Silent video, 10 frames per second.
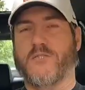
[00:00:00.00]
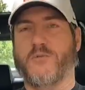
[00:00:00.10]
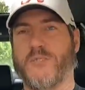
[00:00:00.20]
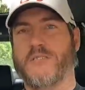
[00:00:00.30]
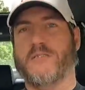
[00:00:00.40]

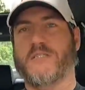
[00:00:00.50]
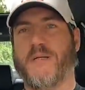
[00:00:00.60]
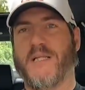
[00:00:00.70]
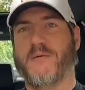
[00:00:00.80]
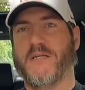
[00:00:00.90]
doing the
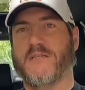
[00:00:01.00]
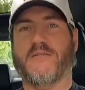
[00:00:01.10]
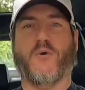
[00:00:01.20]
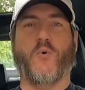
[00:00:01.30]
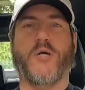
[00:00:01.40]
speed limit
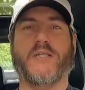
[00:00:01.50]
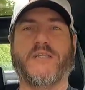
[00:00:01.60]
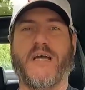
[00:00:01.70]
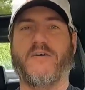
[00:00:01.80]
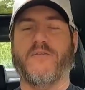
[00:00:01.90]

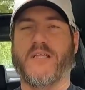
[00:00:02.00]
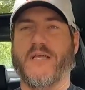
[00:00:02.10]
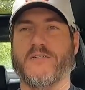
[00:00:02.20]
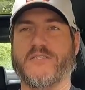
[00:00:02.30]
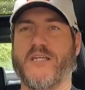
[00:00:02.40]
going down the
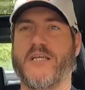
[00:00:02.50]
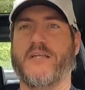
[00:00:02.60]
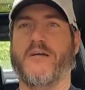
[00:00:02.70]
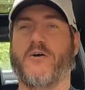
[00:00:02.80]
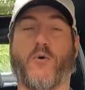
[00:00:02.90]

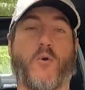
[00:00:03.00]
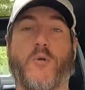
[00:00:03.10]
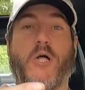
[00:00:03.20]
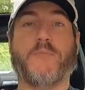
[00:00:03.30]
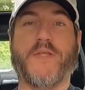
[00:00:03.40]
interstate or
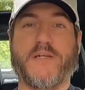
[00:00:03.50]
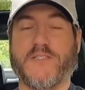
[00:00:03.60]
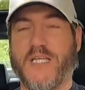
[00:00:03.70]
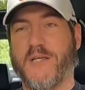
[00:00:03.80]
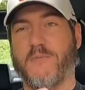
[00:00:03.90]
going up the
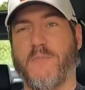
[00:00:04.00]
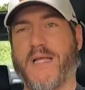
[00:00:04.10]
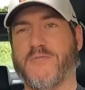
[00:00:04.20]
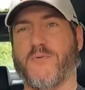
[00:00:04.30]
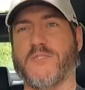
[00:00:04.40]
interstate
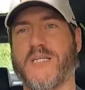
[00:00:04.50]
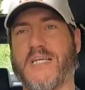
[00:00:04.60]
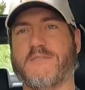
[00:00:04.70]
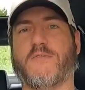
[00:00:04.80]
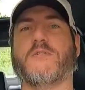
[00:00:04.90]
back towards
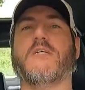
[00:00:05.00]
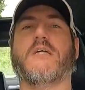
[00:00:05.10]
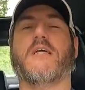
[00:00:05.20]
Nashville.